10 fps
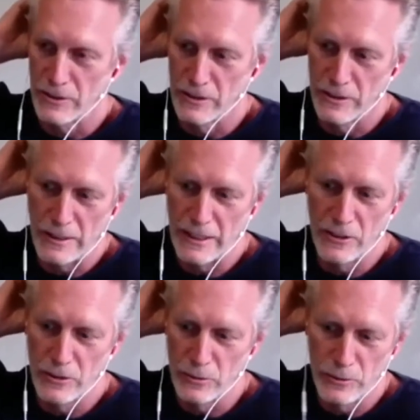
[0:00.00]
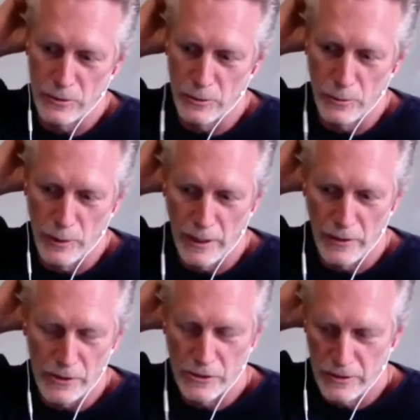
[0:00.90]
You know, how do you do do it well?
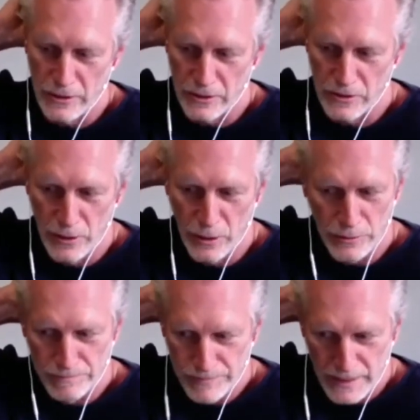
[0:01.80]
There's there's no